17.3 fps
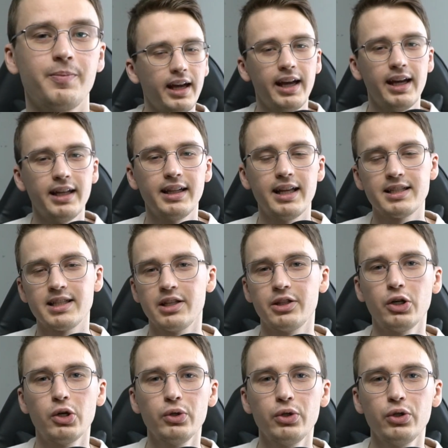And as I
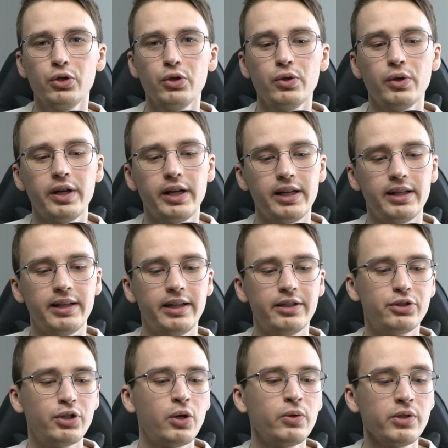told you, the
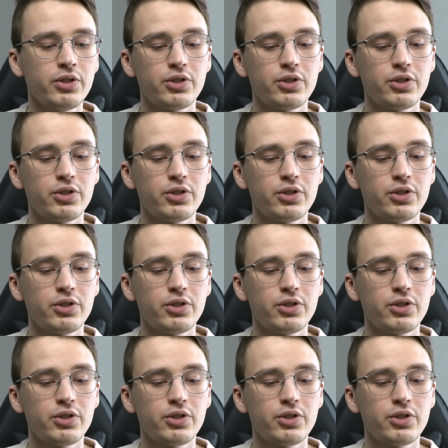drone